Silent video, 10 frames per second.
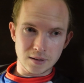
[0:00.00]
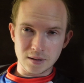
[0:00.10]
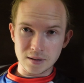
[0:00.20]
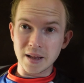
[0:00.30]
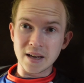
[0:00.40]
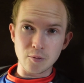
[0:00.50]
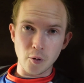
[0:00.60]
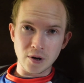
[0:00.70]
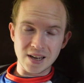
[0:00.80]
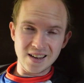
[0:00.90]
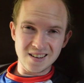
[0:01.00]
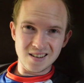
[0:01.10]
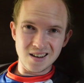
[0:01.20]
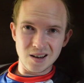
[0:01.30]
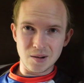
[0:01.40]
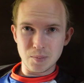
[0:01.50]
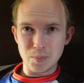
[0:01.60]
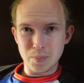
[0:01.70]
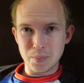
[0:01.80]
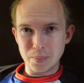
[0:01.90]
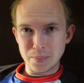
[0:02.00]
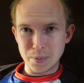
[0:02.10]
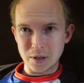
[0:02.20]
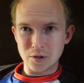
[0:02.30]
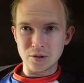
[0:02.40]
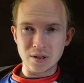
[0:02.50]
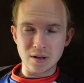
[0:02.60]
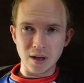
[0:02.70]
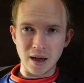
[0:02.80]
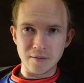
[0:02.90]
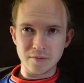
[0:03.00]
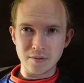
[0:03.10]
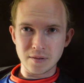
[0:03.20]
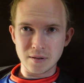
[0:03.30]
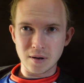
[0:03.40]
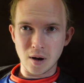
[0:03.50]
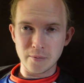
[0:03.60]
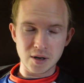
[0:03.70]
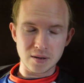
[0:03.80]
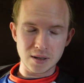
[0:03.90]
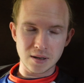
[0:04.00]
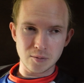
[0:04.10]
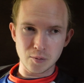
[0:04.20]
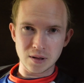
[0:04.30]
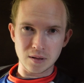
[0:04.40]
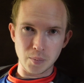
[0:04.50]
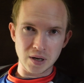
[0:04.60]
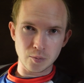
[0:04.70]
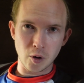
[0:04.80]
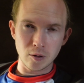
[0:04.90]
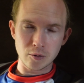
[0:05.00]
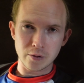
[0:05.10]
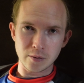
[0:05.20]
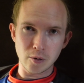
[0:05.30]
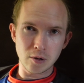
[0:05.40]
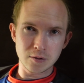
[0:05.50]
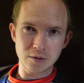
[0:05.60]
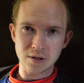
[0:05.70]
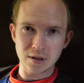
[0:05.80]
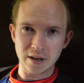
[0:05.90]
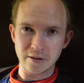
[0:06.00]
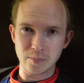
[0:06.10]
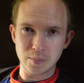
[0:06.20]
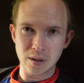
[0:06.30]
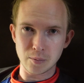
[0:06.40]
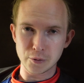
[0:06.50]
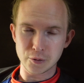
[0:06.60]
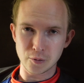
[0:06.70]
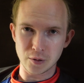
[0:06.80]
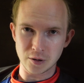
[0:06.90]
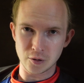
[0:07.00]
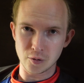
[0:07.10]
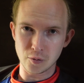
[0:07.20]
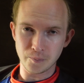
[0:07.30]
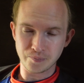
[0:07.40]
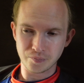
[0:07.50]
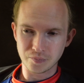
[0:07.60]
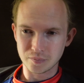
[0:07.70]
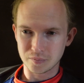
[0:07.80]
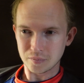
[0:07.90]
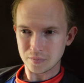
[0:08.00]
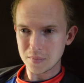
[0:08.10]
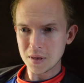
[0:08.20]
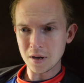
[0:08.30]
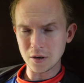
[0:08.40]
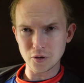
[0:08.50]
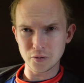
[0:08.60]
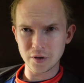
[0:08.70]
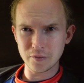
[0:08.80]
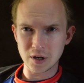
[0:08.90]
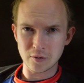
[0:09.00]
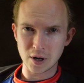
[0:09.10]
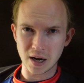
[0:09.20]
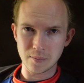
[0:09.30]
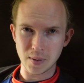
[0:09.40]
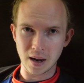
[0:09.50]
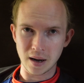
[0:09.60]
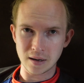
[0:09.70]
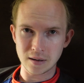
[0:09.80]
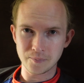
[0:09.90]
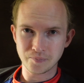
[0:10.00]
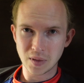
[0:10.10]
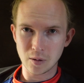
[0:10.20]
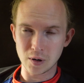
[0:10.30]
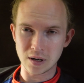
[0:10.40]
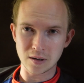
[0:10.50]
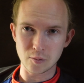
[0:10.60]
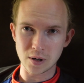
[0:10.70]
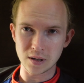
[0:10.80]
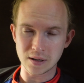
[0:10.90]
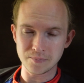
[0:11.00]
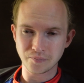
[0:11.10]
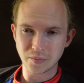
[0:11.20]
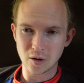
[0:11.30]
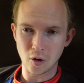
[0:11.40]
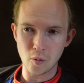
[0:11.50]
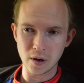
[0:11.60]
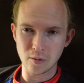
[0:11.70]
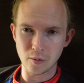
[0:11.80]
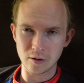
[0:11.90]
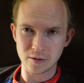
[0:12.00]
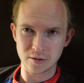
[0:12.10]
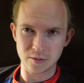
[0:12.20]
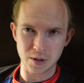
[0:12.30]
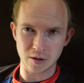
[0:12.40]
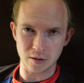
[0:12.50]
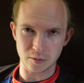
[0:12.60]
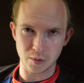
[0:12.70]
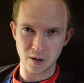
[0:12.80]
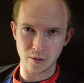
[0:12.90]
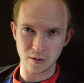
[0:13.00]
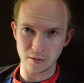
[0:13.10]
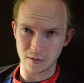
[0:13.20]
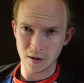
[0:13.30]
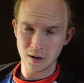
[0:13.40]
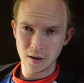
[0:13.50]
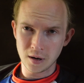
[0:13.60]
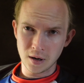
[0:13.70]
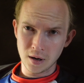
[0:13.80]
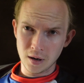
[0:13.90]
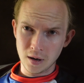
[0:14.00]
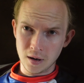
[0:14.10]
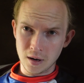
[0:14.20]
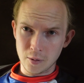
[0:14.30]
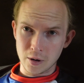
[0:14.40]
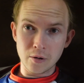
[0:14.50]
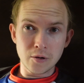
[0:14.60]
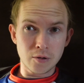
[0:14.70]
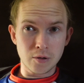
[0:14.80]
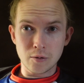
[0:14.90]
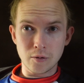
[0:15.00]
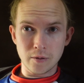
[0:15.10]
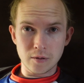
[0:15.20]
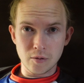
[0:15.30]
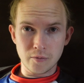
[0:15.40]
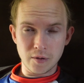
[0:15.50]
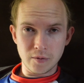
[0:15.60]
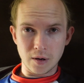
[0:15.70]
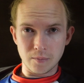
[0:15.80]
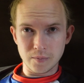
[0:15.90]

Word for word: the lanes weren't easy, but you still have, obviously with the best bowlers in the world, you still have people shooting 250 every game, and we didn't really go anywhere just because we couldn't shoot 250.